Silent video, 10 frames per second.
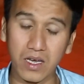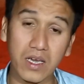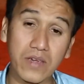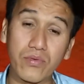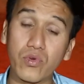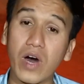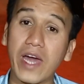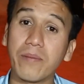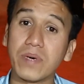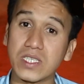If you are
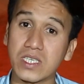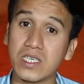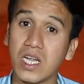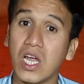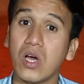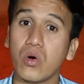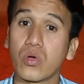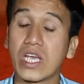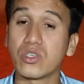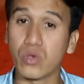a person who
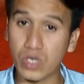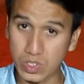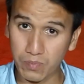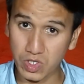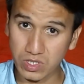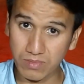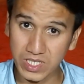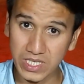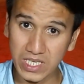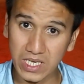can show
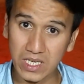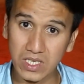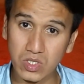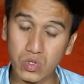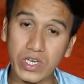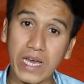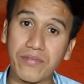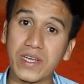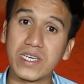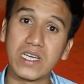responsibility, so
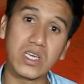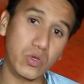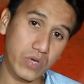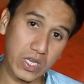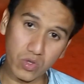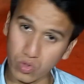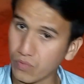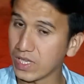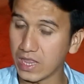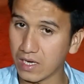definitely you can go
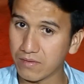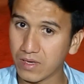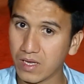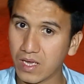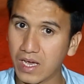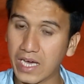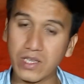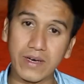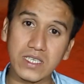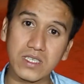with love.
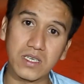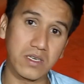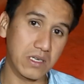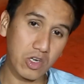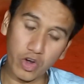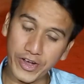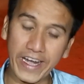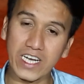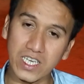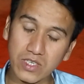Otherwise,
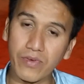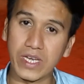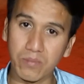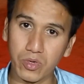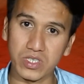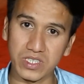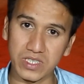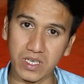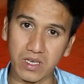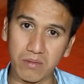contract is very important
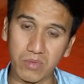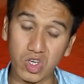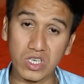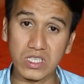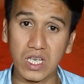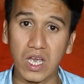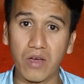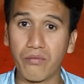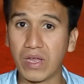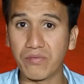thing. Because
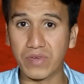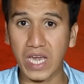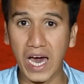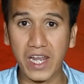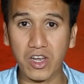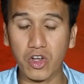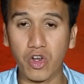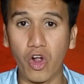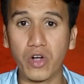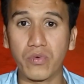when we are
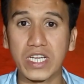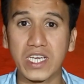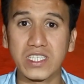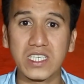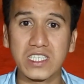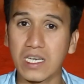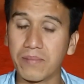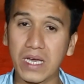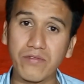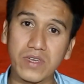not, what you can say,
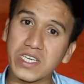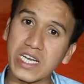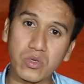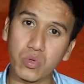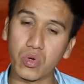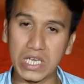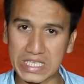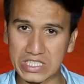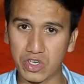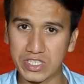sometimes we tend to go
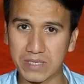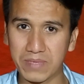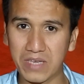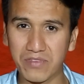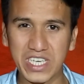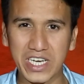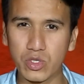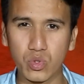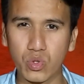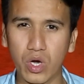lazy, or sometimes we
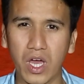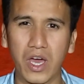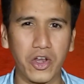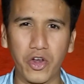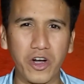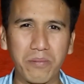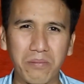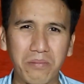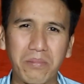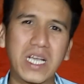tend to not
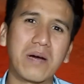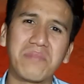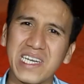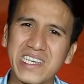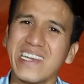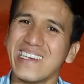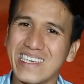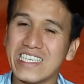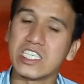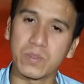become a little
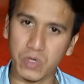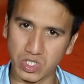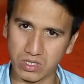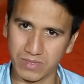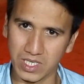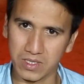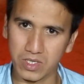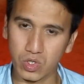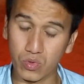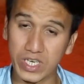irresponsible
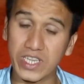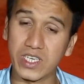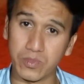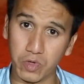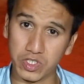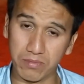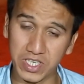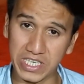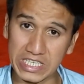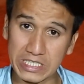toward the
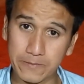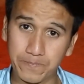responsibilities.